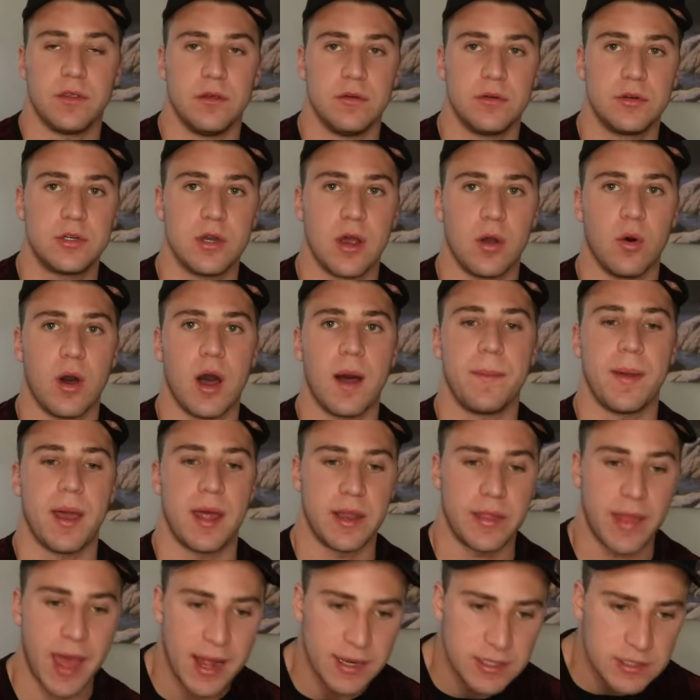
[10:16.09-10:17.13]
You show up
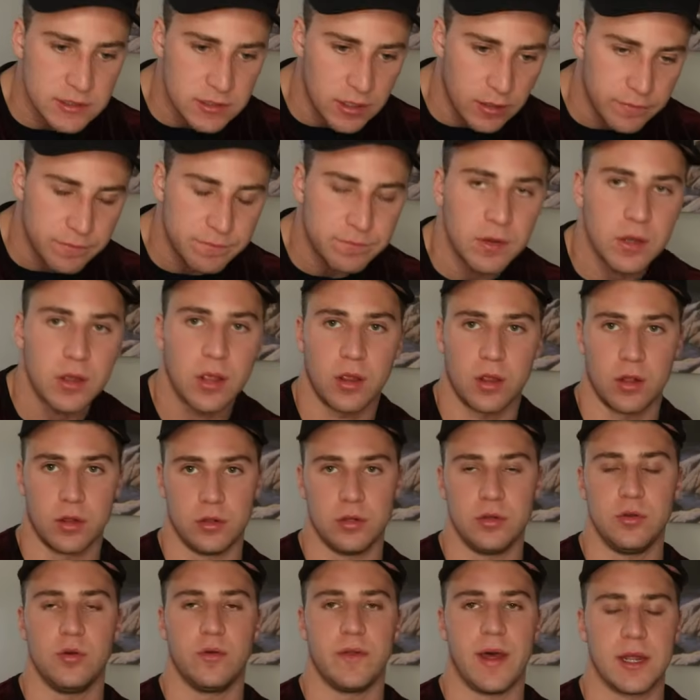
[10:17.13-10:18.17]
and that's the
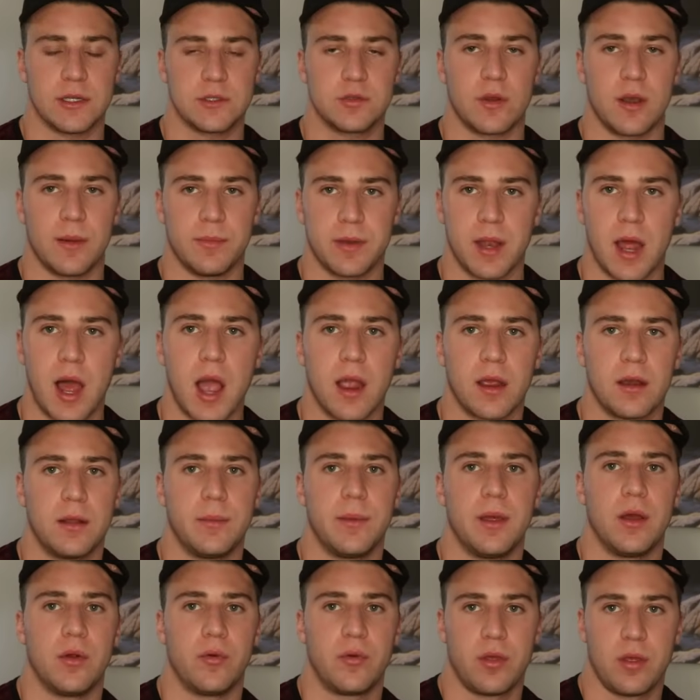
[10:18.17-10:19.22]
glue. That's what I'm talking
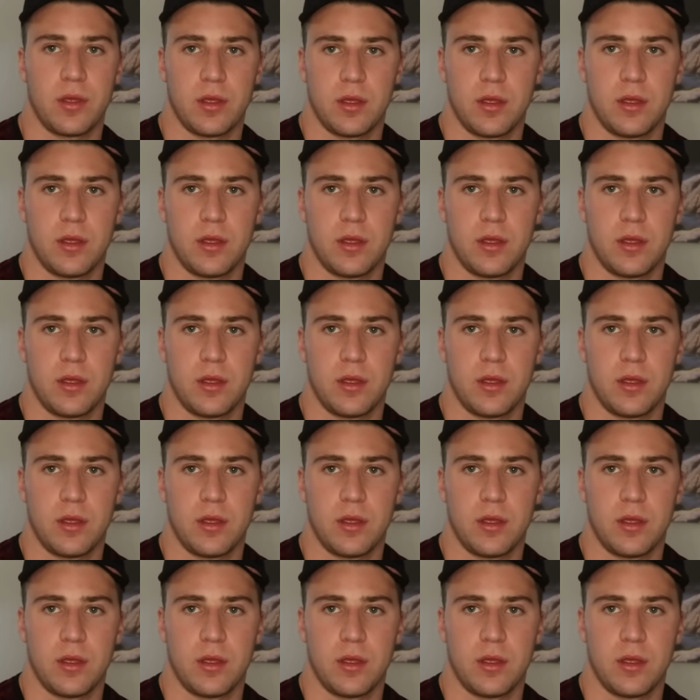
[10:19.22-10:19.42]
about.